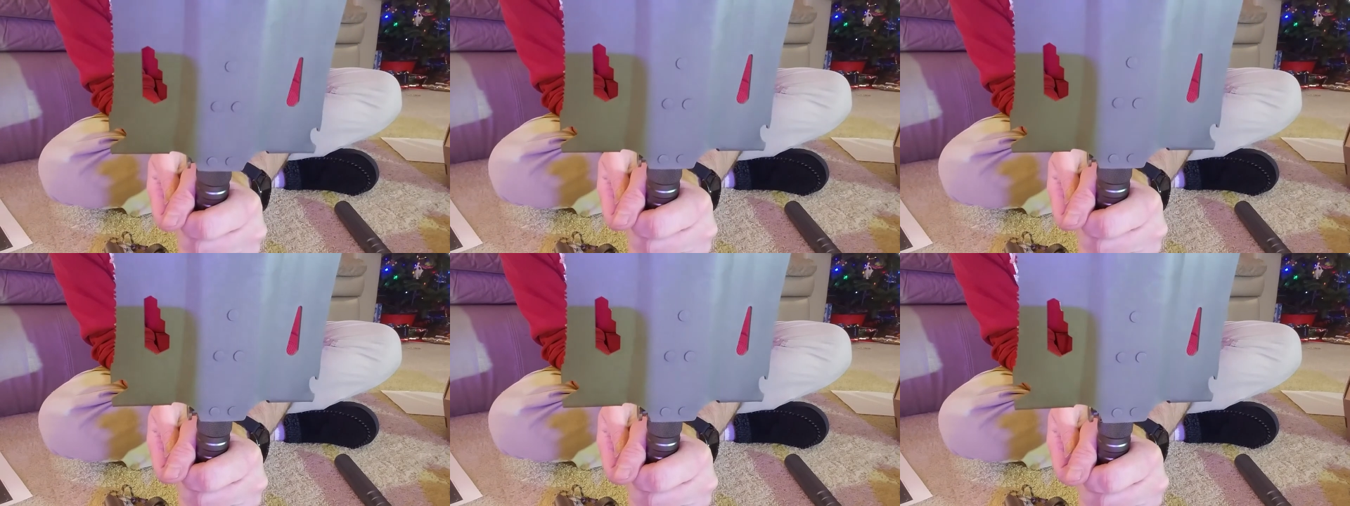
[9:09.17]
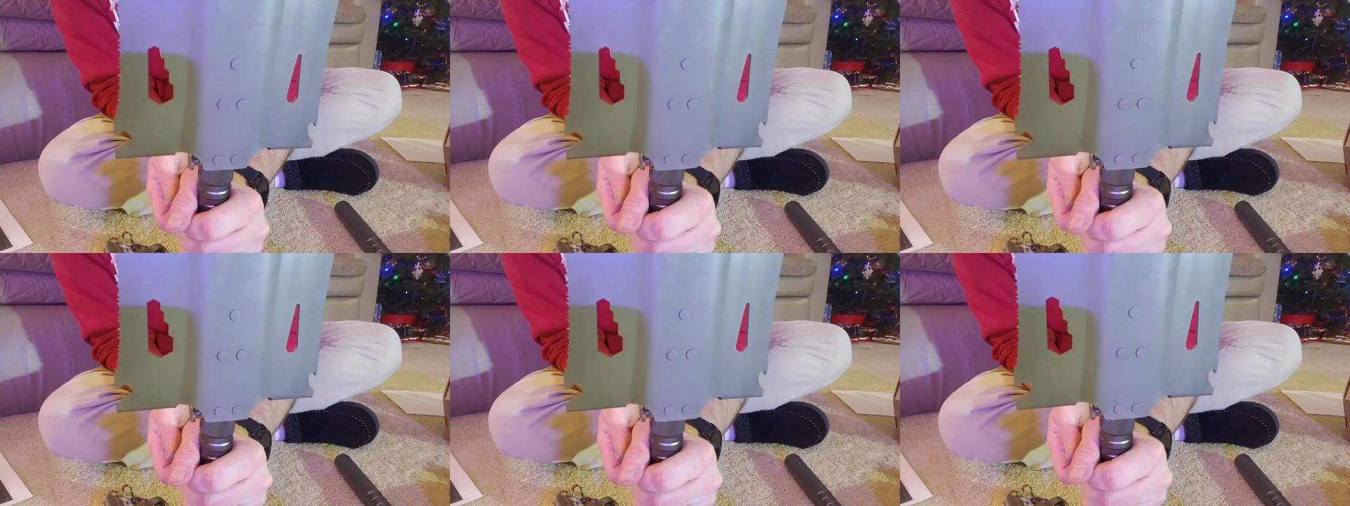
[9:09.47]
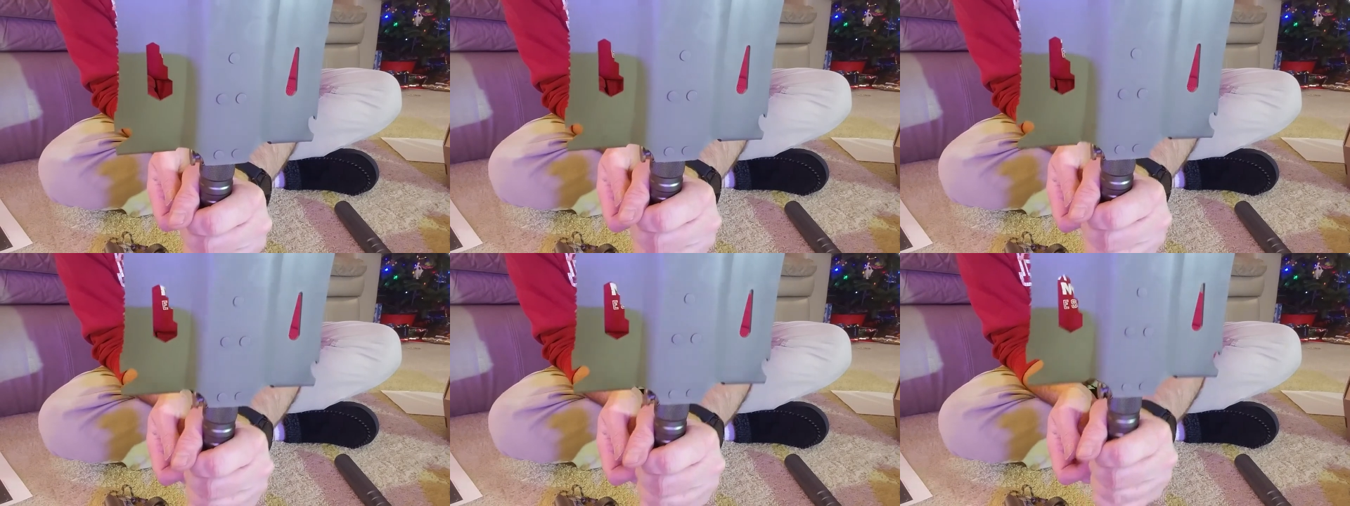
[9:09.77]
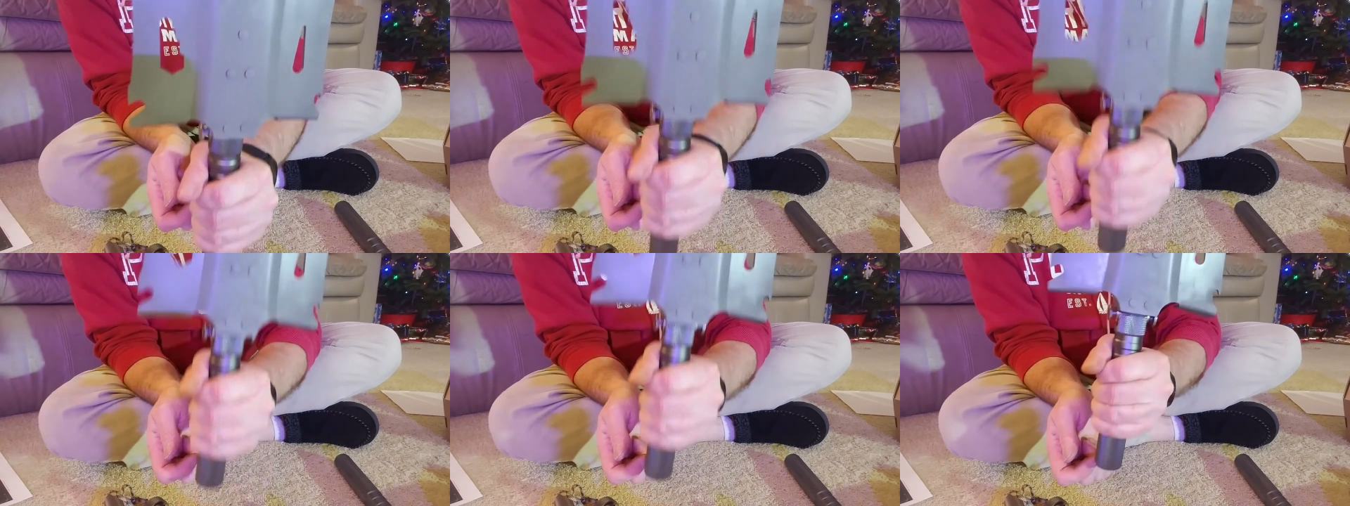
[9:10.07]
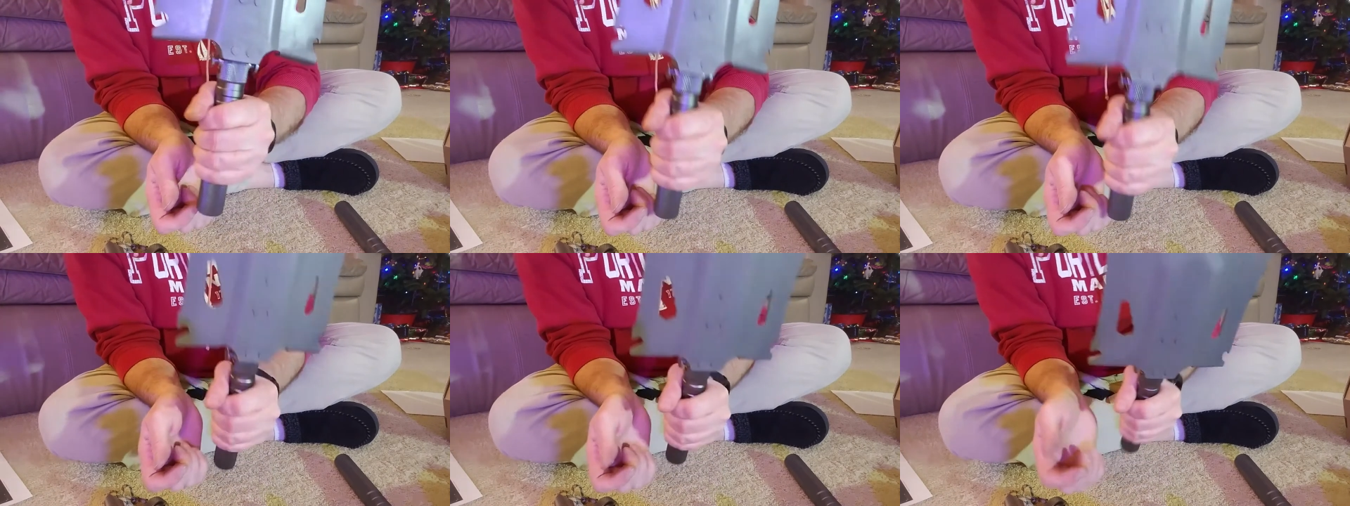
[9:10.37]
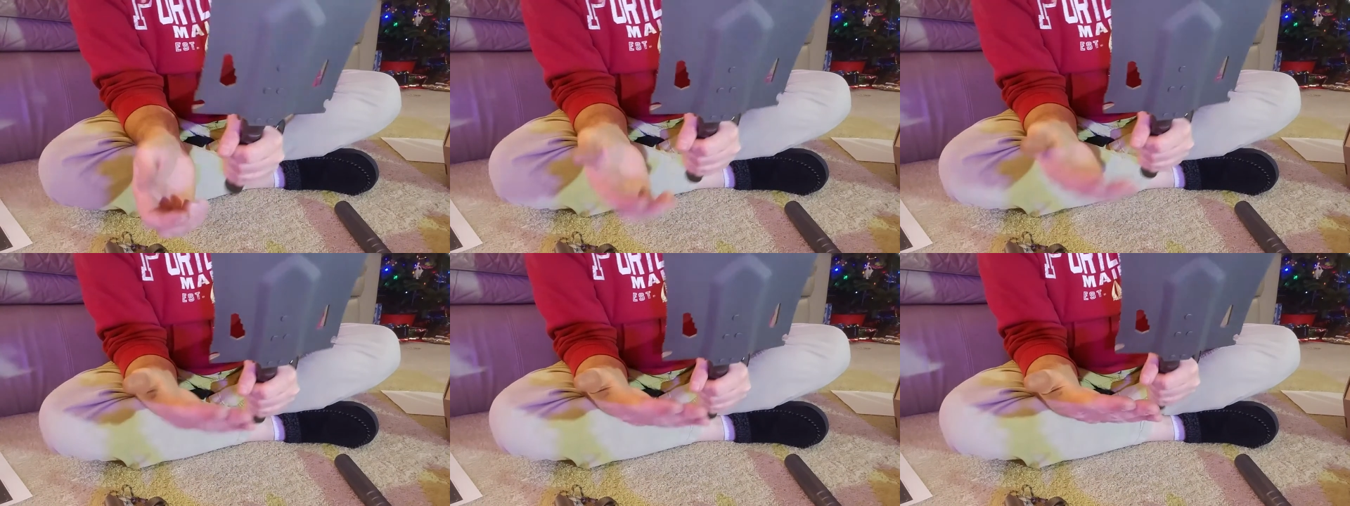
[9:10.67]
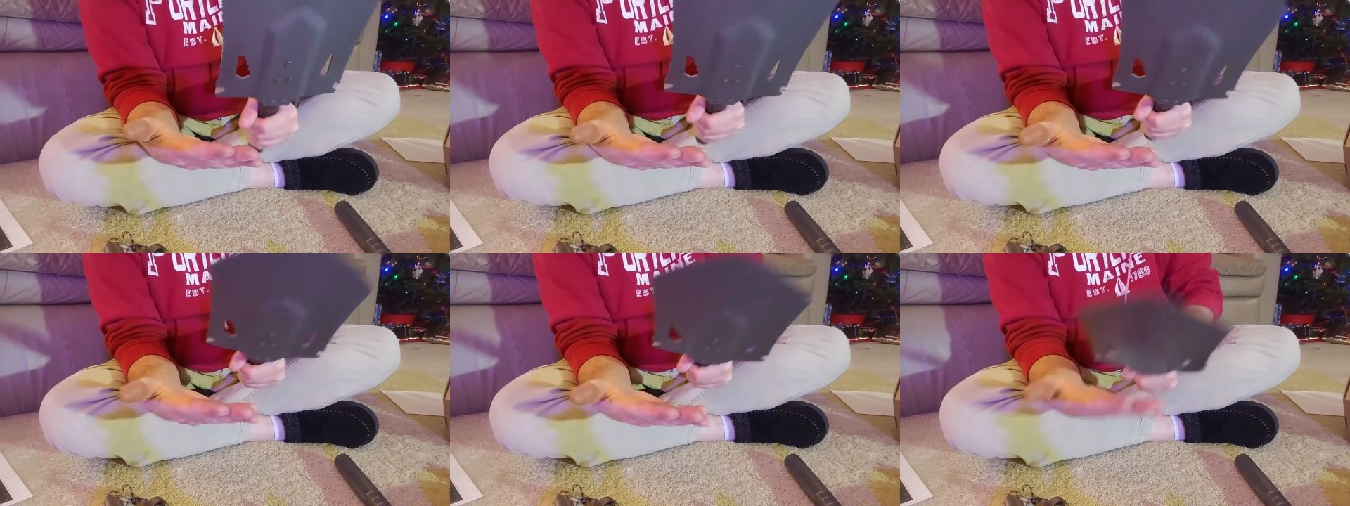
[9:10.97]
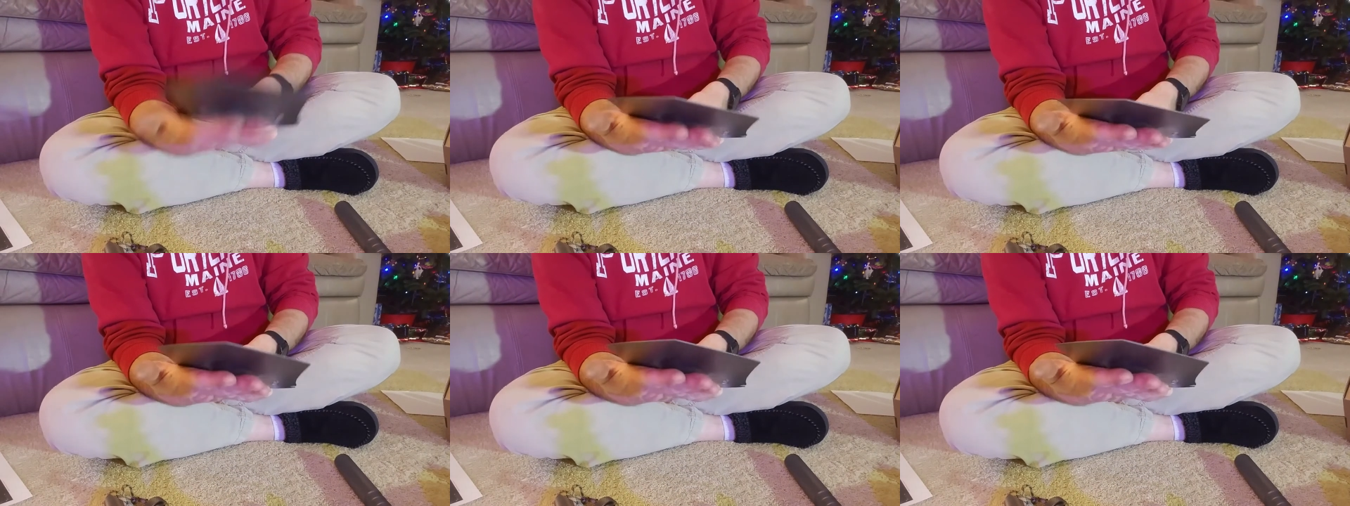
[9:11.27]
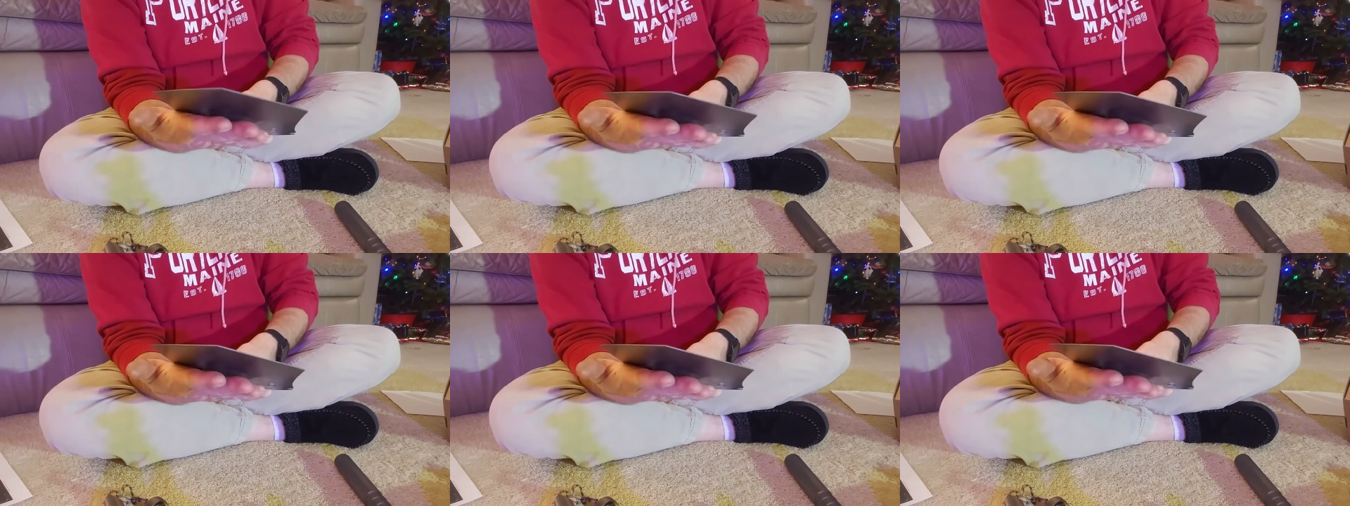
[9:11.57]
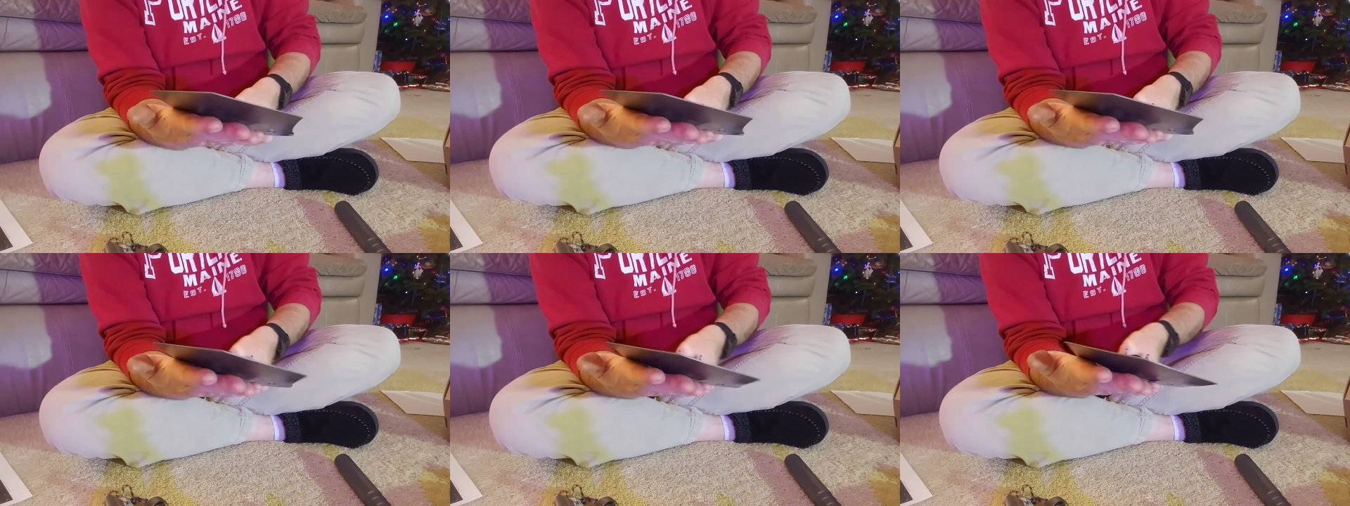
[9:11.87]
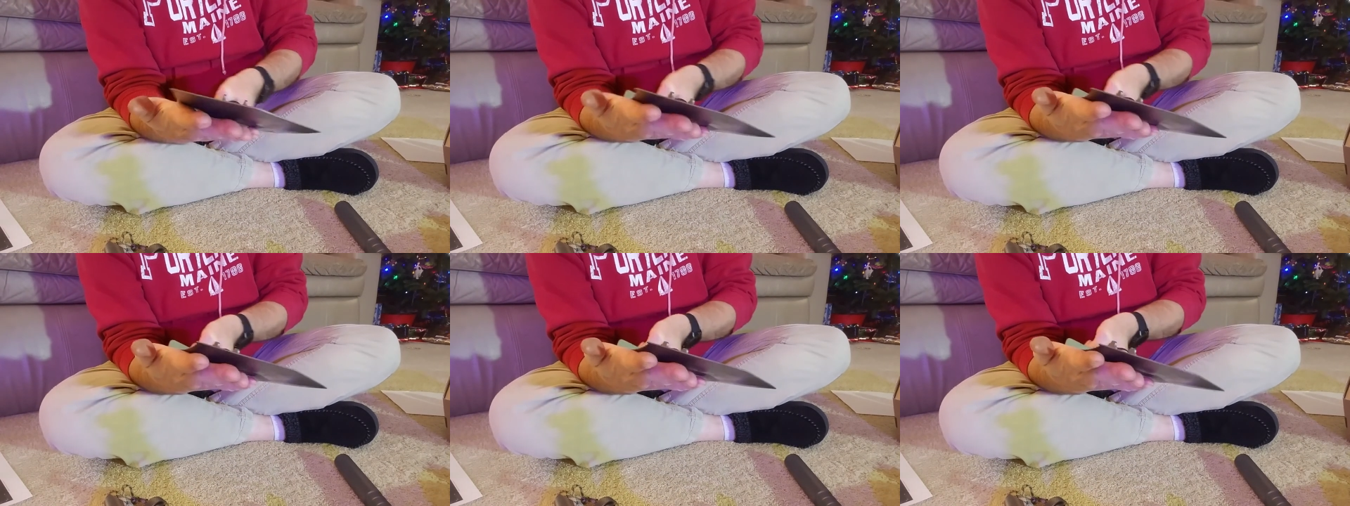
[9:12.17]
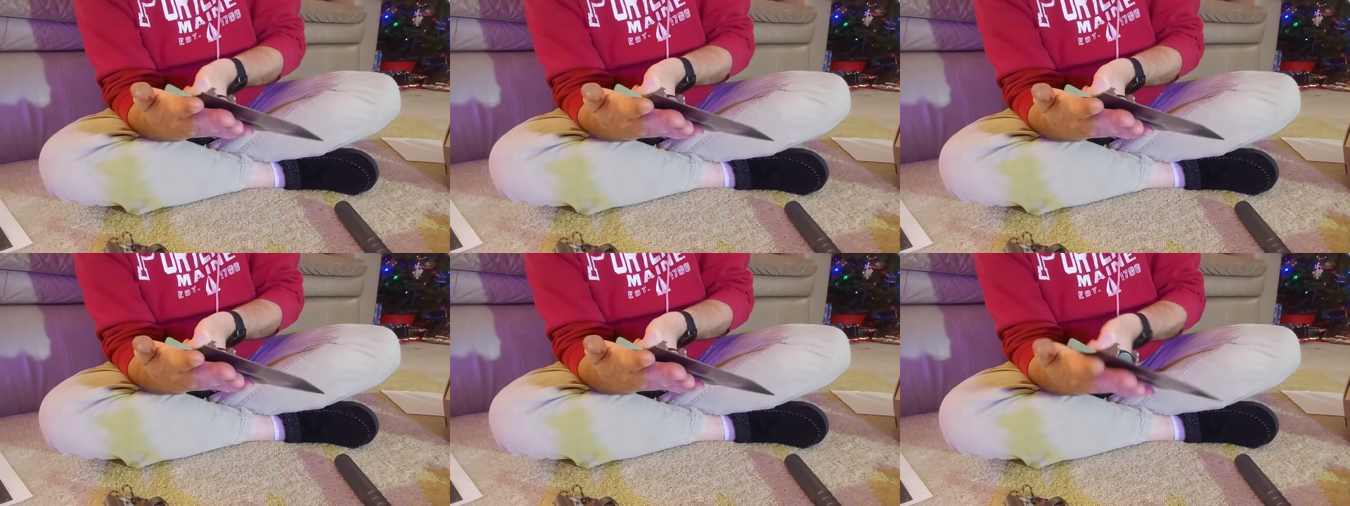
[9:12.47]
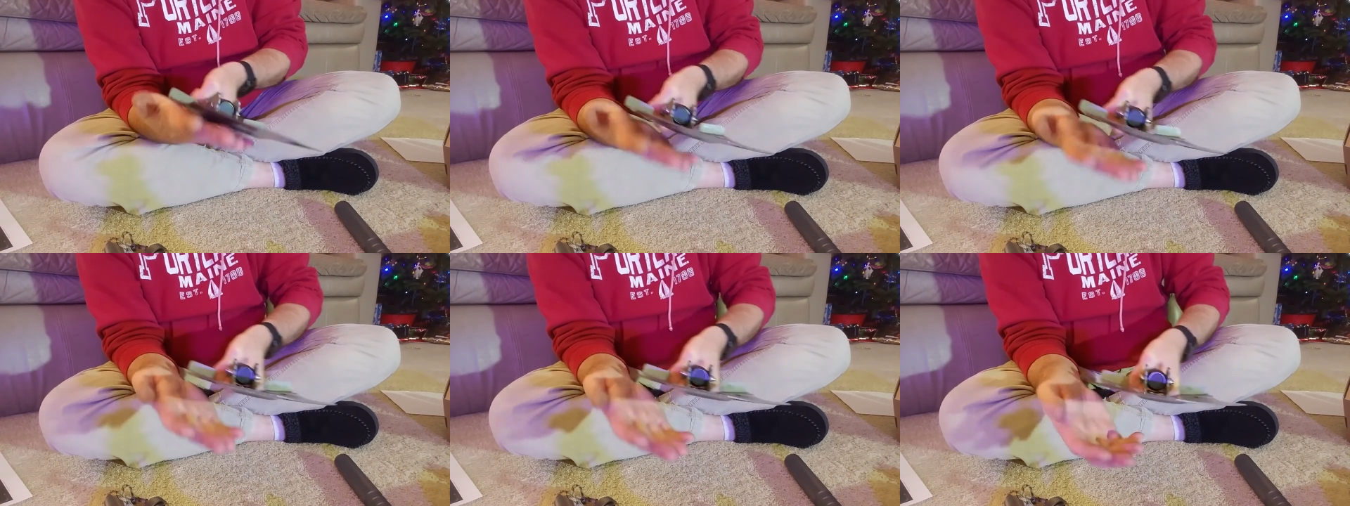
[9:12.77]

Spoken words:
(no speaker visible)